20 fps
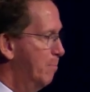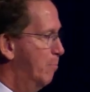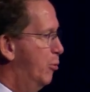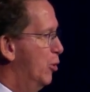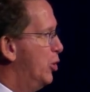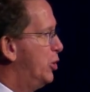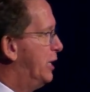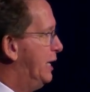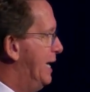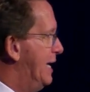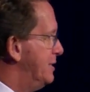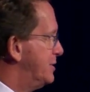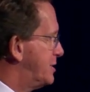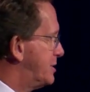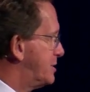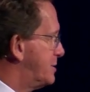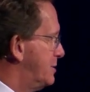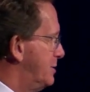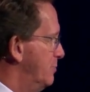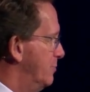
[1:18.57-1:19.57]

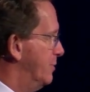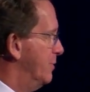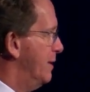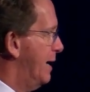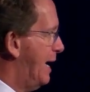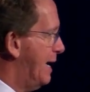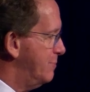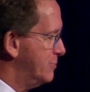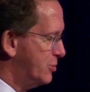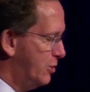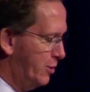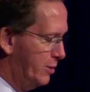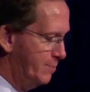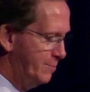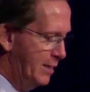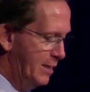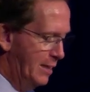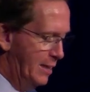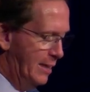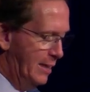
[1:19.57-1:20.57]
booklets with their names
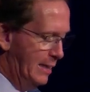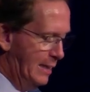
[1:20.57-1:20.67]
on them.